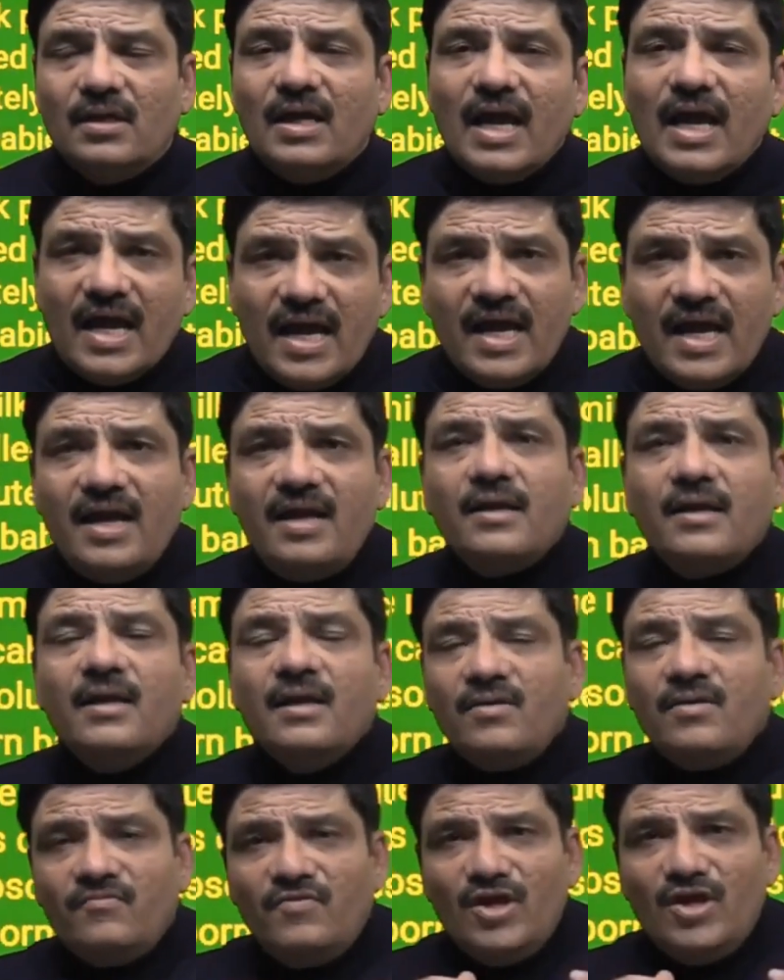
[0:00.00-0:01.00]
and
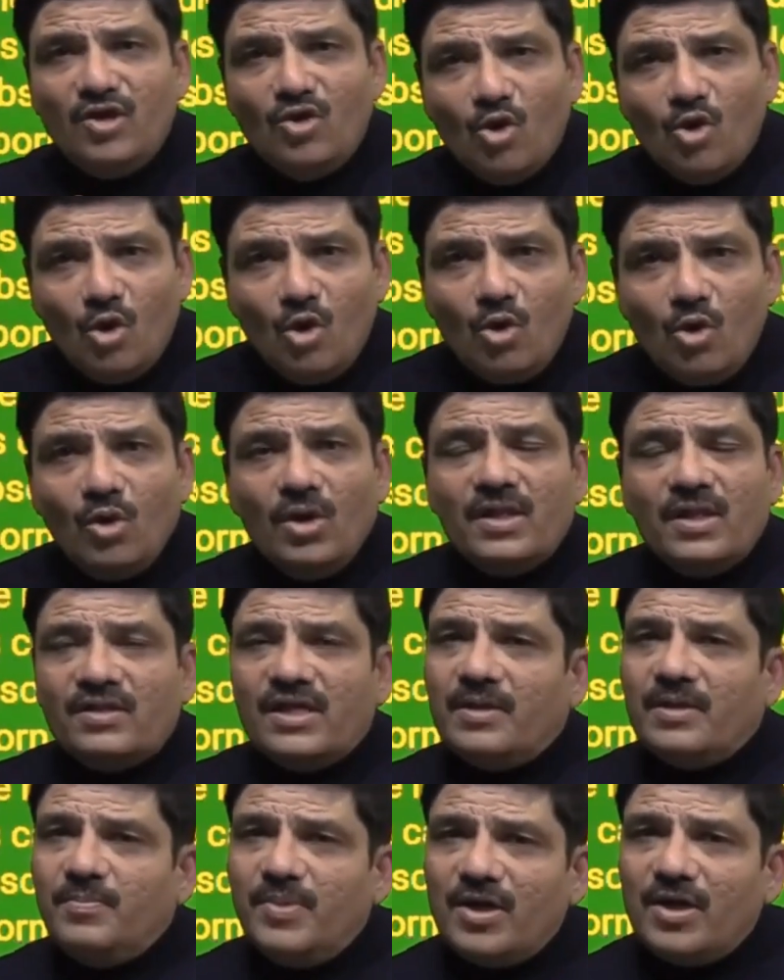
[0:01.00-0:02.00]
we know
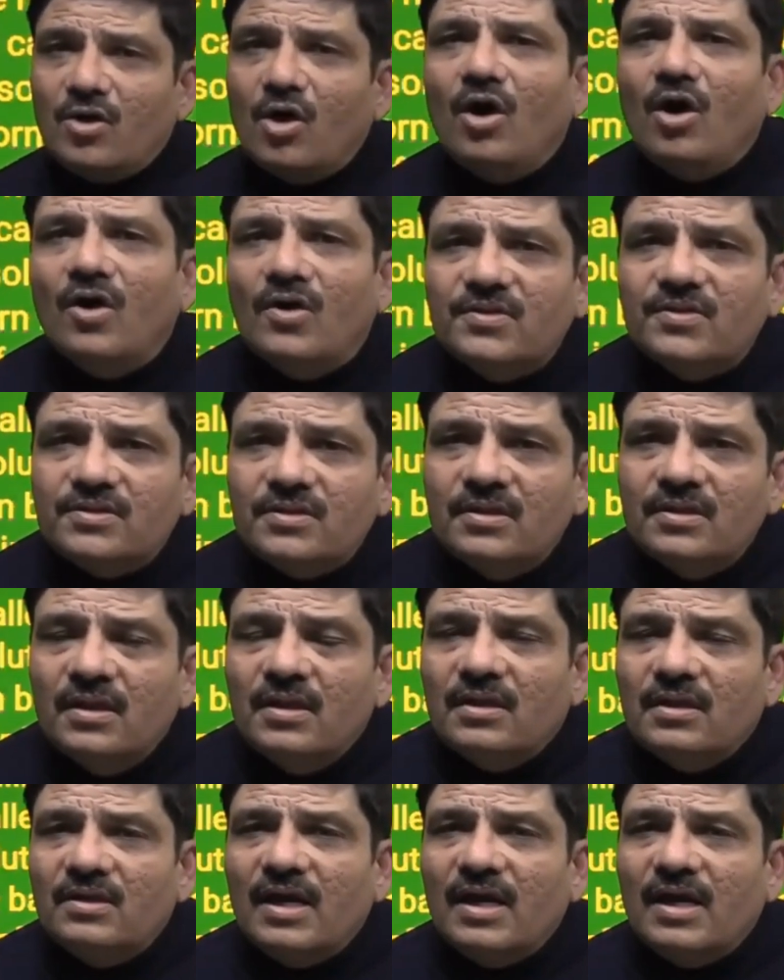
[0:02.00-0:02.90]
that because